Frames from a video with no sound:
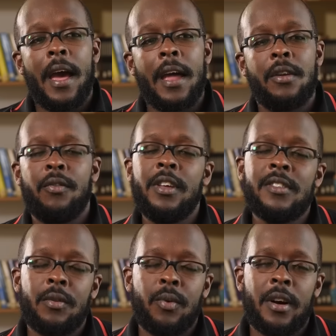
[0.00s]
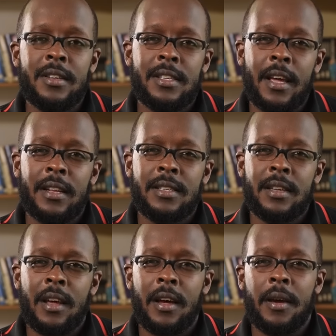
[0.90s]
And the reason was that
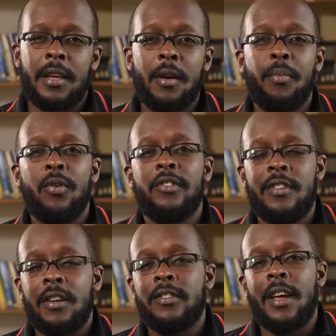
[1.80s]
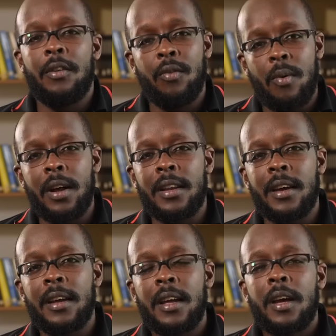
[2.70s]
in a post-genocide Rwanda,